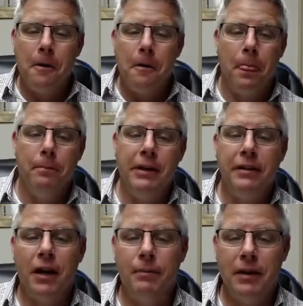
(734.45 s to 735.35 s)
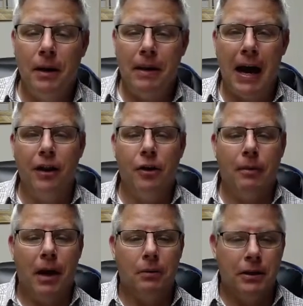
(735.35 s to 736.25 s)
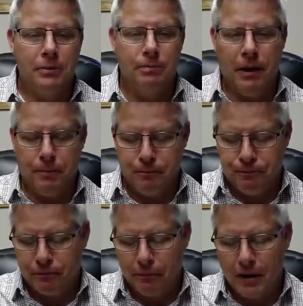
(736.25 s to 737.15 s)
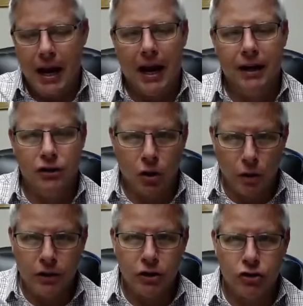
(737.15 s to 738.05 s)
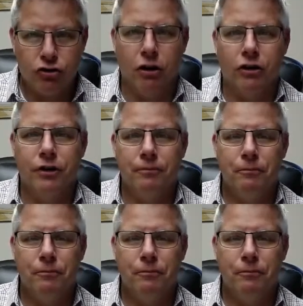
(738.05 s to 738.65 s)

the beast comes up out of the bottomless pit and is going to destruction.